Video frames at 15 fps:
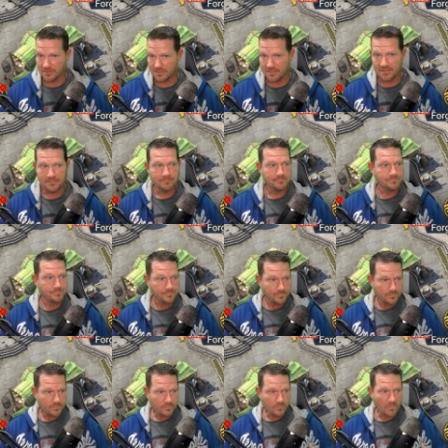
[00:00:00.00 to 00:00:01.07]
your team,
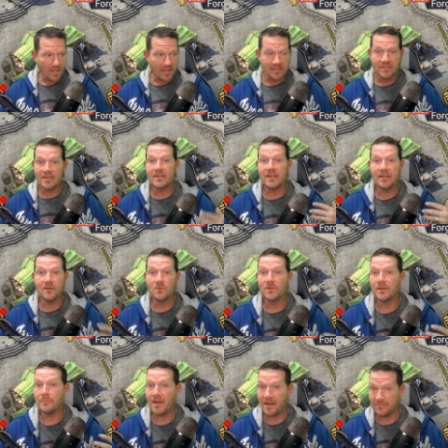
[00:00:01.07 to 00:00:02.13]
and then
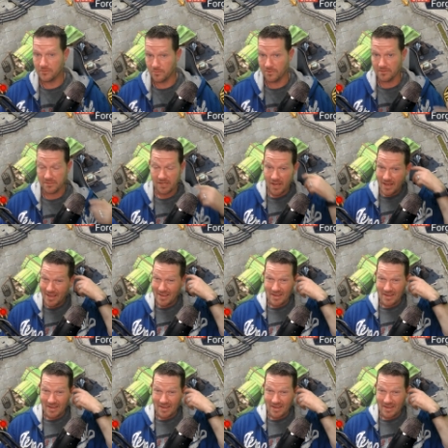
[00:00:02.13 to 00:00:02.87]
heal him afterwards.